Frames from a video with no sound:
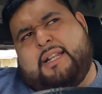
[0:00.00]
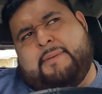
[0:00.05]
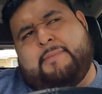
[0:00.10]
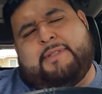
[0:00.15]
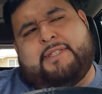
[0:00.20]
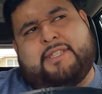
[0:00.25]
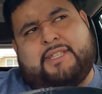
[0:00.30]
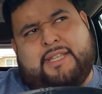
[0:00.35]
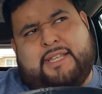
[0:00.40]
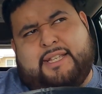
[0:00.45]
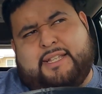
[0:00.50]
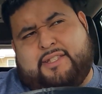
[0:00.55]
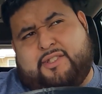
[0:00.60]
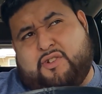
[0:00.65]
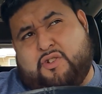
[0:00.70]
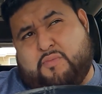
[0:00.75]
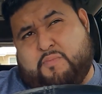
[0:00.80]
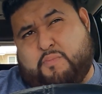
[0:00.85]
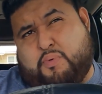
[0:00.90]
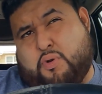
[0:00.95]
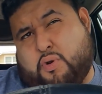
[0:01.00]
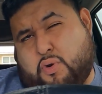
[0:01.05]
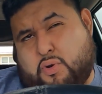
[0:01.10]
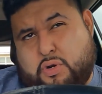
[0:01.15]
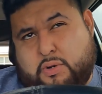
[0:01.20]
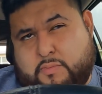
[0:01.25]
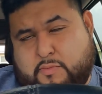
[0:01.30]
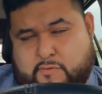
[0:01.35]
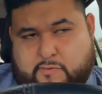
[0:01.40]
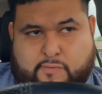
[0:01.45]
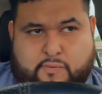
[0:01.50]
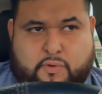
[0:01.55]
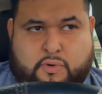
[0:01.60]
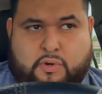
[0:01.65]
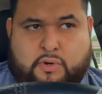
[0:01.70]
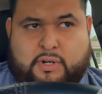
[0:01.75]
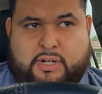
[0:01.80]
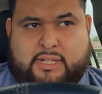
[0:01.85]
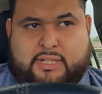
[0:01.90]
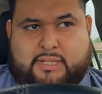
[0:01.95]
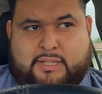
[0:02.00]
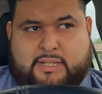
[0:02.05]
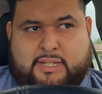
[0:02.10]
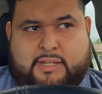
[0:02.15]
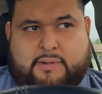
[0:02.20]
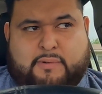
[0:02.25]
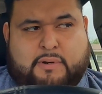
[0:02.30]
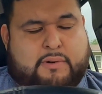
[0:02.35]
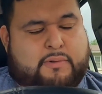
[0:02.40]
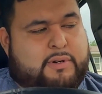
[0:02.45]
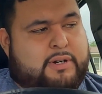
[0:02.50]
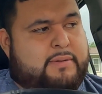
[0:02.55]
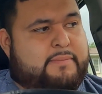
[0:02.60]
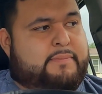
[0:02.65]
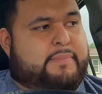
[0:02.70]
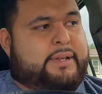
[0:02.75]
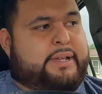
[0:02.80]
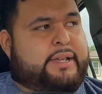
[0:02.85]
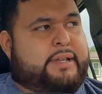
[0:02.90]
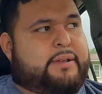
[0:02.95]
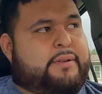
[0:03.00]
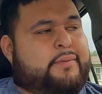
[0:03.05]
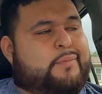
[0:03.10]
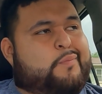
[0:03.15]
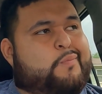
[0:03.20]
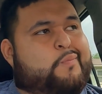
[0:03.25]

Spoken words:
Let me see, is there a pro number 4? Let's see, what would it be?